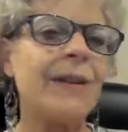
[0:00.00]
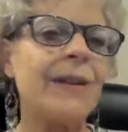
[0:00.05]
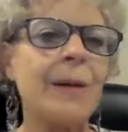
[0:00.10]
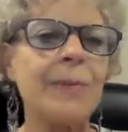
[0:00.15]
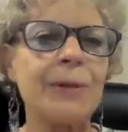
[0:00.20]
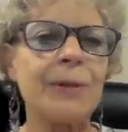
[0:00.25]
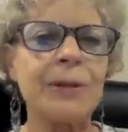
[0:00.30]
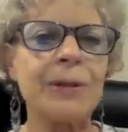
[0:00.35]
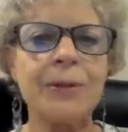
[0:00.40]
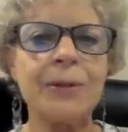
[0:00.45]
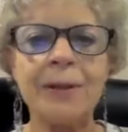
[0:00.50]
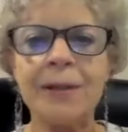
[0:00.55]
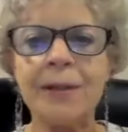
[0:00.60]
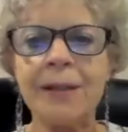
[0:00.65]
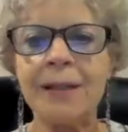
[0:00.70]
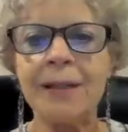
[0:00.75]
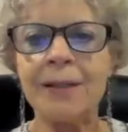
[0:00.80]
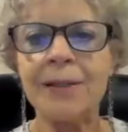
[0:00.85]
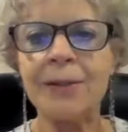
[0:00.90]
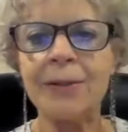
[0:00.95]
an
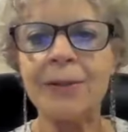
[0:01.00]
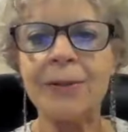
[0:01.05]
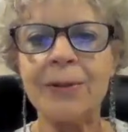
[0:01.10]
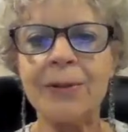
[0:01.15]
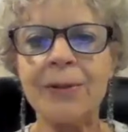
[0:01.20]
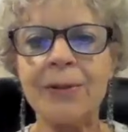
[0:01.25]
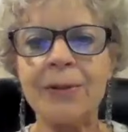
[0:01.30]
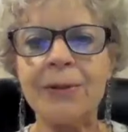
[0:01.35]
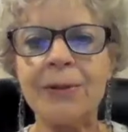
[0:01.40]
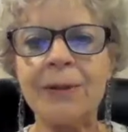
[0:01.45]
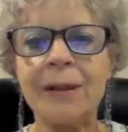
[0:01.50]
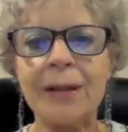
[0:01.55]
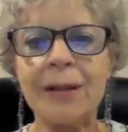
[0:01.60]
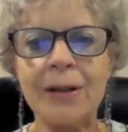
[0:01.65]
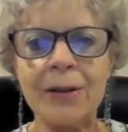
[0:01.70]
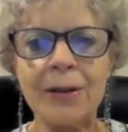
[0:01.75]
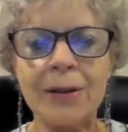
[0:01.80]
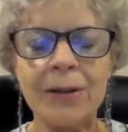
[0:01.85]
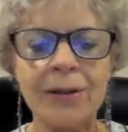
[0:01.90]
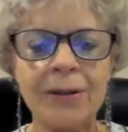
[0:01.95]
opportunity to
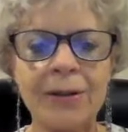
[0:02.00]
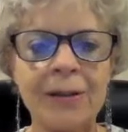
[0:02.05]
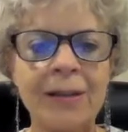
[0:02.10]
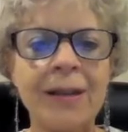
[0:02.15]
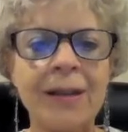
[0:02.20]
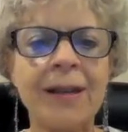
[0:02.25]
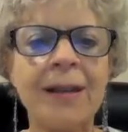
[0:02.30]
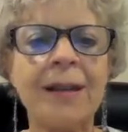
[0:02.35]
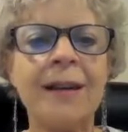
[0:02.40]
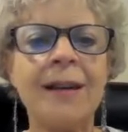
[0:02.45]
learn,